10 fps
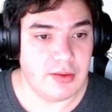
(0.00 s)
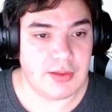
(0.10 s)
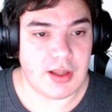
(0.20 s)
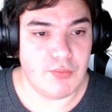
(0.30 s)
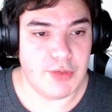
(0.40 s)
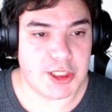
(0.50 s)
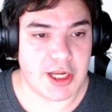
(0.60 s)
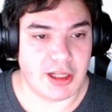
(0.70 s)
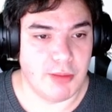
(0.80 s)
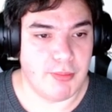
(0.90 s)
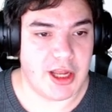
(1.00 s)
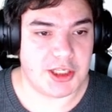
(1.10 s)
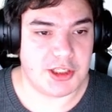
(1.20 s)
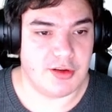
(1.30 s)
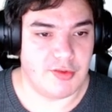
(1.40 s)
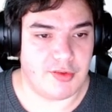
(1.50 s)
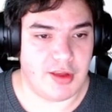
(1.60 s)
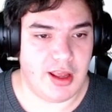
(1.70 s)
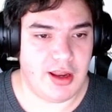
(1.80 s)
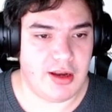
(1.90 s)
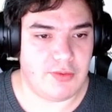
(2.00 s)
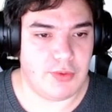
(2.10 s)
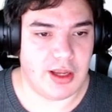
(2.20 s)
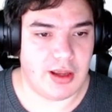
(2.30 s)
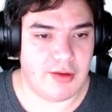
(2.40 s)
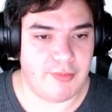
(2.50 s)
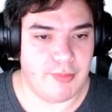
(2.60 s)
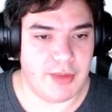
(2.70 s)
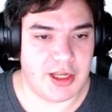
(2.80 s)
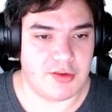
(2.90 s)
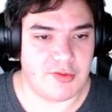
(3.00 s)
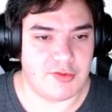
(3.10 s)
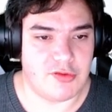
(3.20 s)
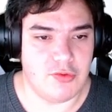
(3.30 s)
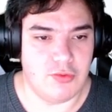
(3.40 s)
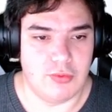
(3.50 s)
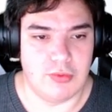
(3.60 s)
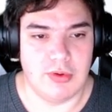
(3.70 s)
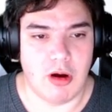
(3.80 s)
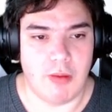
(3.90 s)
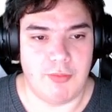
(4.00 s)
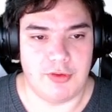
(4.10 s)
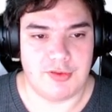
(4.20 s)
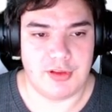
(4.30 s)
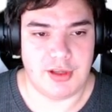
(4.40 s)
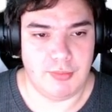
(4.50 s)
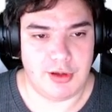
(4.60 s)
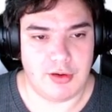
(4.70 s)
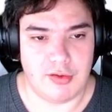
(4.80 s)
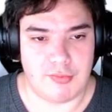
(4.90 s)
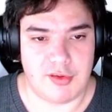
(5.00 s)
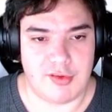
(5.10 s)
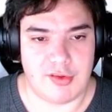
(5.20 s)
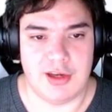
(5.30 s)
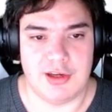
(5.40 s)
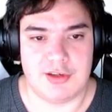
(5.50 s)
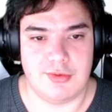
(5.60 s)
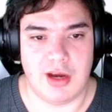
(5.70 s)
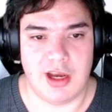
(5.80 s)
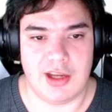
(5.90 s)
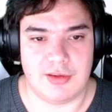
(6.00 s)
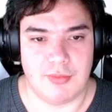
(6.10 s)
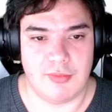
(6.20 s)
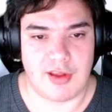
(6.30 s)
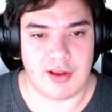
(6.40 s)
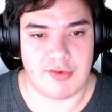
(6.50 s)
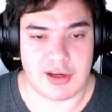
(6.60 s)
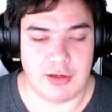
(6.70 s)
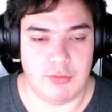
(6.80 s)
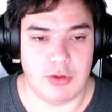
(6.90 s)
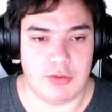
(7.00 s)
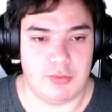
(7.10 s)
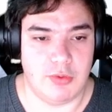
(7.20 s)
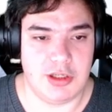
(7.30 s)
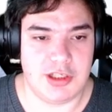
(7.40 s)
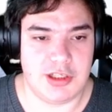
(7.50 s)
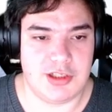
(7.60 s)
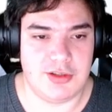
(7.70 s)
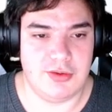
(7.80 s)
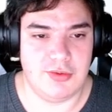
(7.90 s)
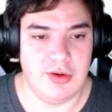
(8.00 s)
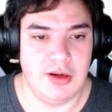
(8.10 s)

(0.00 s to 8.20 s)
Then we check the matches, and we have matches 2, obviously, because we send it 2 items, exactly what we wanted to.